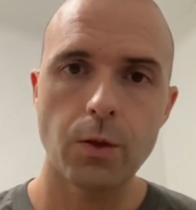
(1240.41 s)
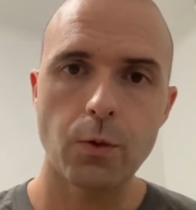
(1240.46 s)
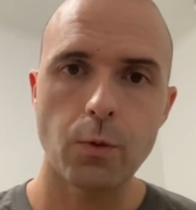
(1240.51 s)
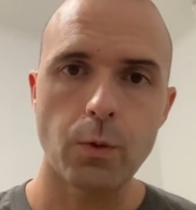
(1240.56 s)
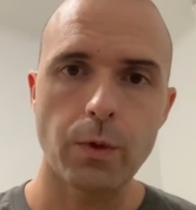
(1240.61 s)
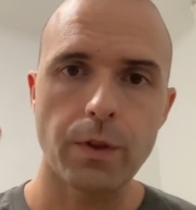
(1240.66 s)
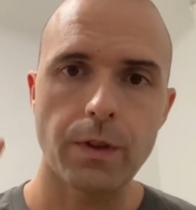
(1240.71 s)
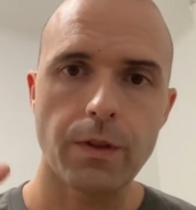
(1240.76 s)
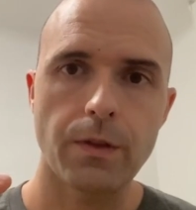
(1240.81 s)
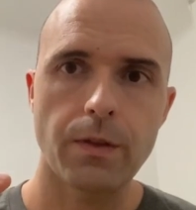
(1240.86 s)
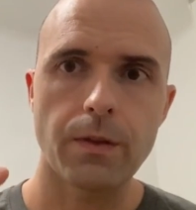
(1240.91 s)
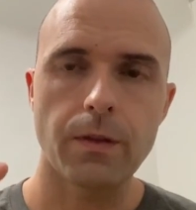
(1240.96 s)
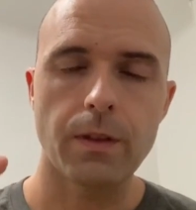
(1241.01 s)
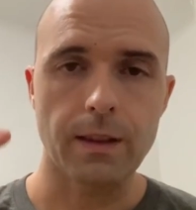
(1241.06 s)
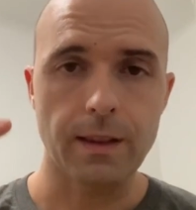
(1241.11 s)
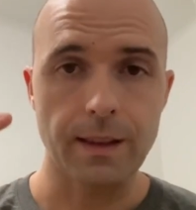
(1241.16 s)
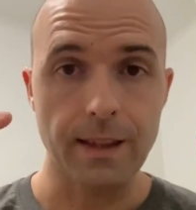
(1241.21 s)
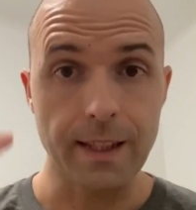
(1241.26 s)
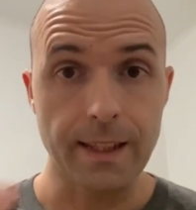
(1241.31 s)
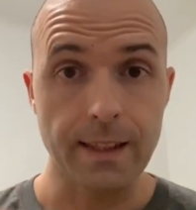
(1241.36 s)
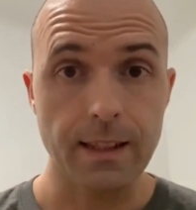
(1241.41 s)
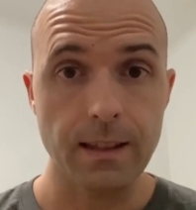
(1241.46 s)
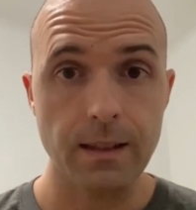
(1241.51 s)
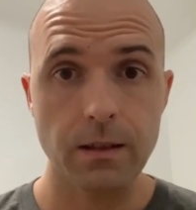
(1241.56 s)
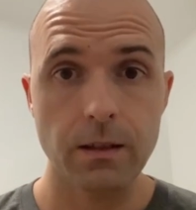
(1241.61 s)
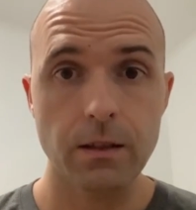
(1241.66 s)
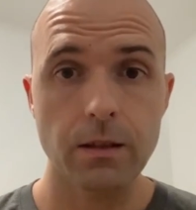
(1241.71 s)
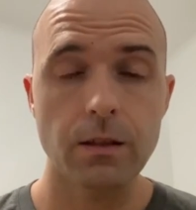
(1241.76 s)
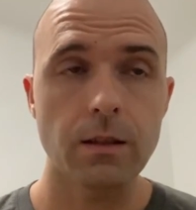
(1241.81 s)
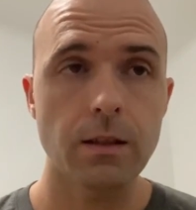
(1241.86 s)
with at
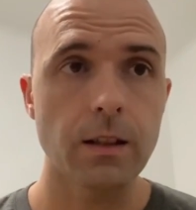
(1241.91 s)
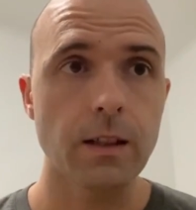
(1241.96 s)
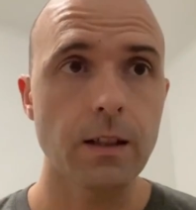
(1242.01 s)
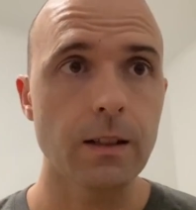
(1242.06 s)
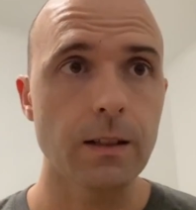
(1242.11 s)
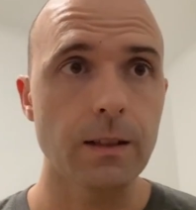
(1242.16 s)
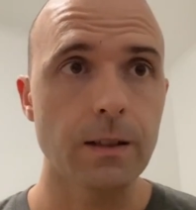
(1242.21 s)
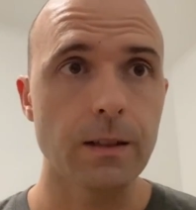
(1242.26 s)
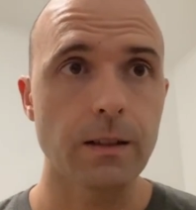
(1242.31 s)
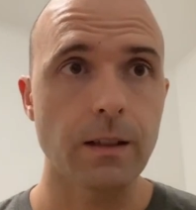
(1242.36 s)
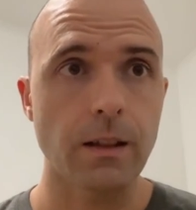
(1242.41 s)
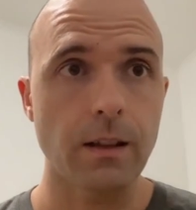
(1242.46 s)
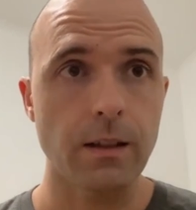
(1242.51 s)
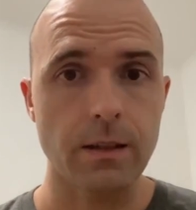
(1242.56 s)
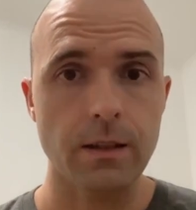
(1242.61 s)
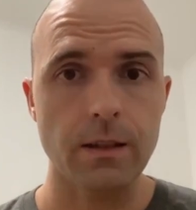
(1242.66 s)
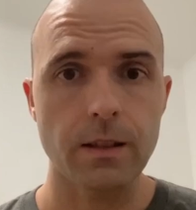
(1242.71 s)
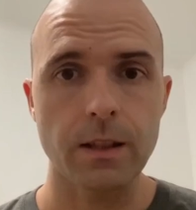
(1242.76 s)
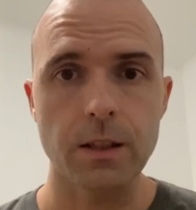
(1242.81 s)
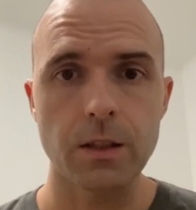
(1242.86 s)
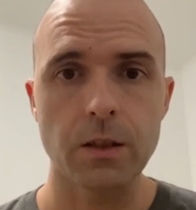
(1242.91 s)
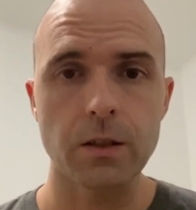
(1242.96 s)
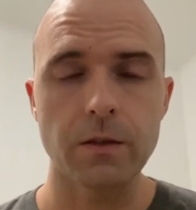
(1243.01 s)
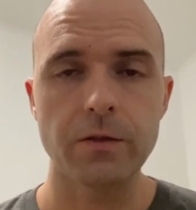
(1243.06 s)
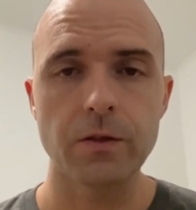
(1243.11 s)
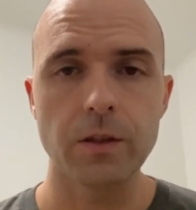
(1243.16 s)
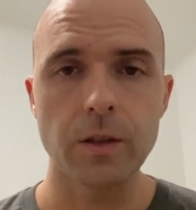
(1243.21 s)
least a set of